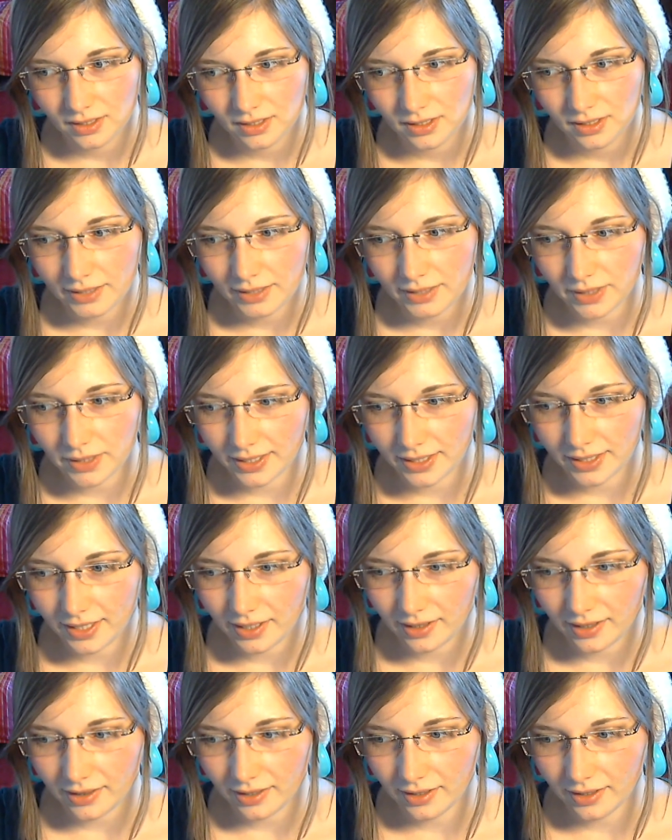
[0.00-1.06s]
I
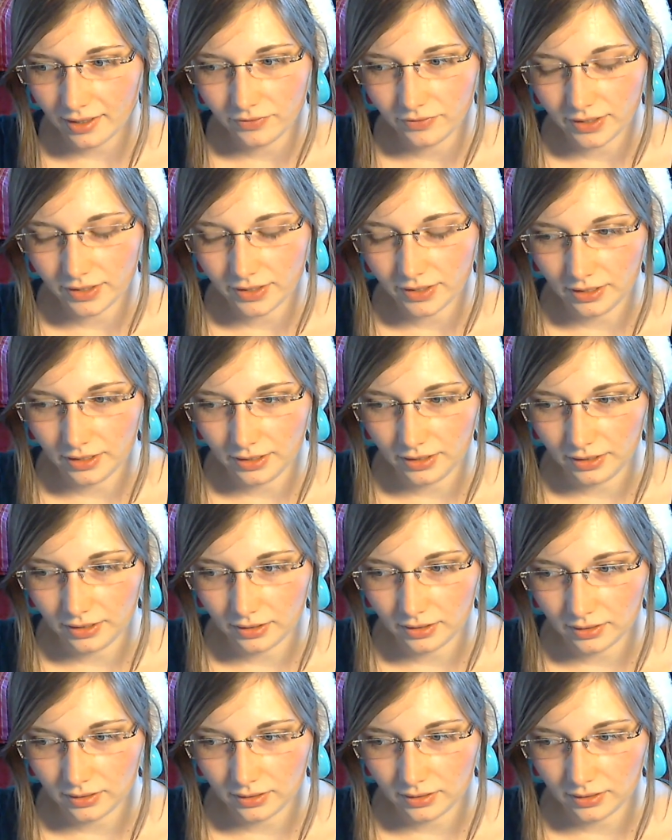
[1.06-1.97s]
can't think of any